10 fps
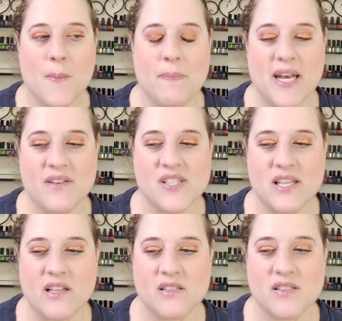but have
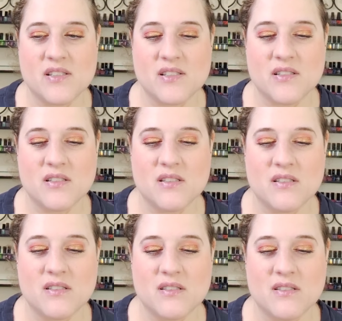since
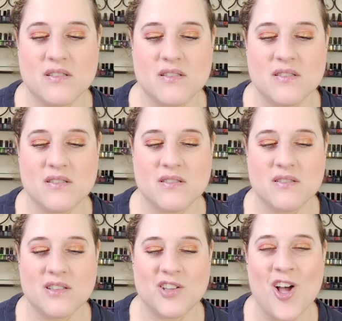
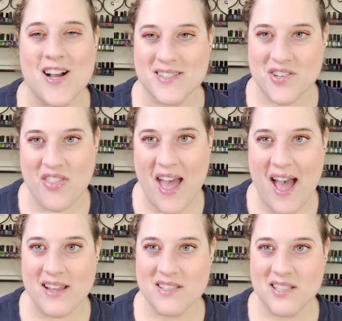lost
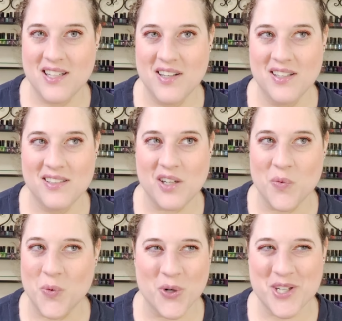that
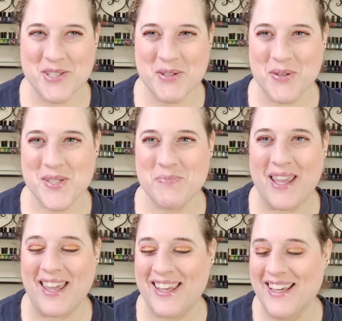award, so to
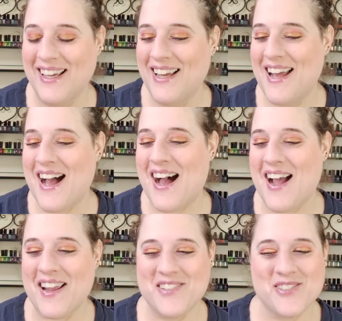speak.
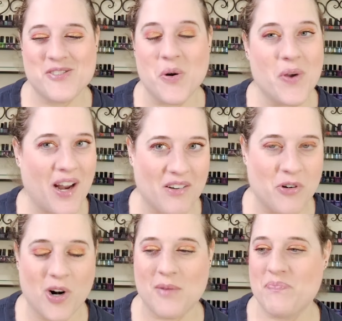I just don't care
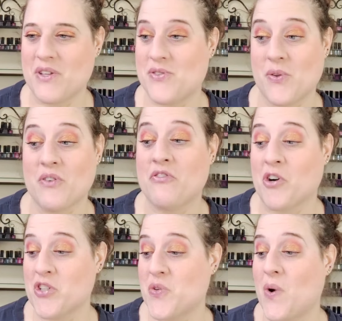for them. So the
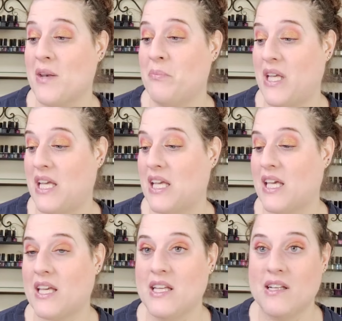first one
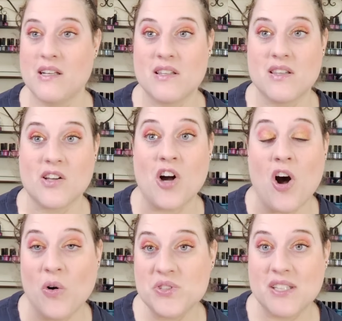being the
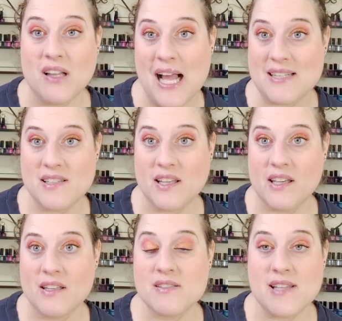cult
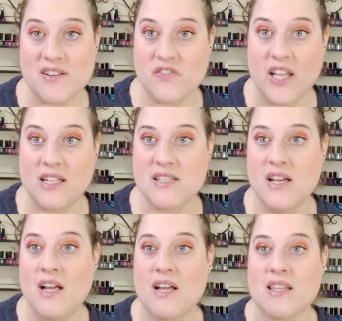classic Seche Vite.
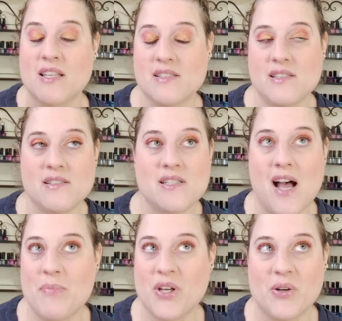This is a
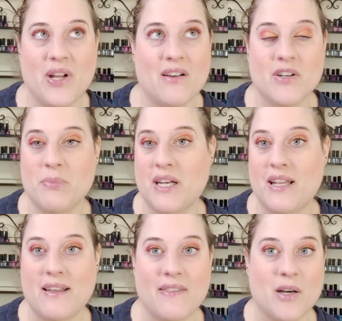top coat
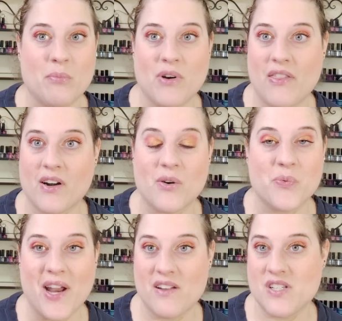everybody and their brother
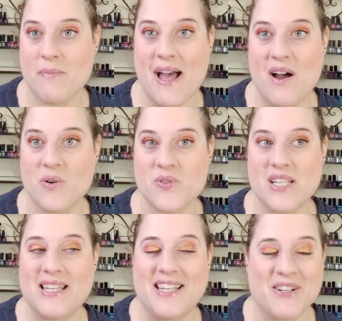raved about
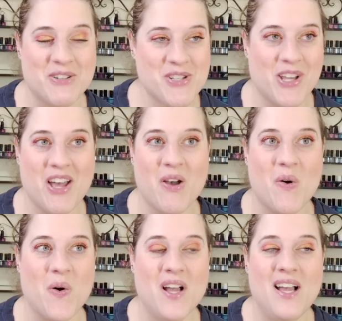years
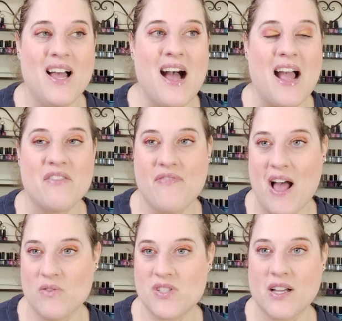ago. I
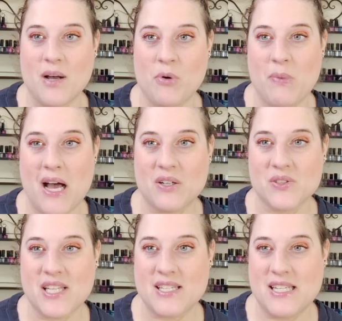found a couple
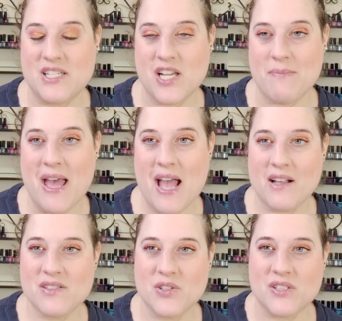bottles at TJ
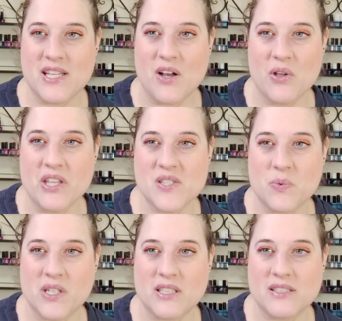Maxx. You could tell this
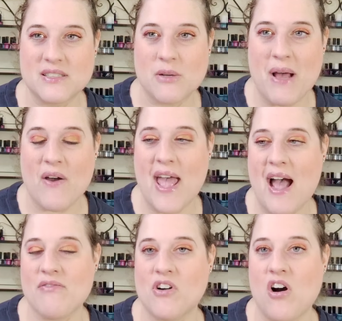one is about
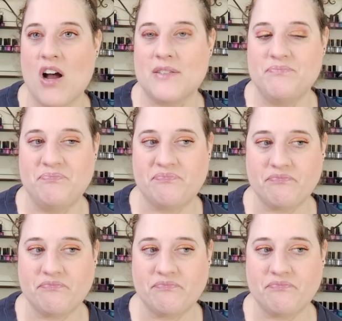half gone.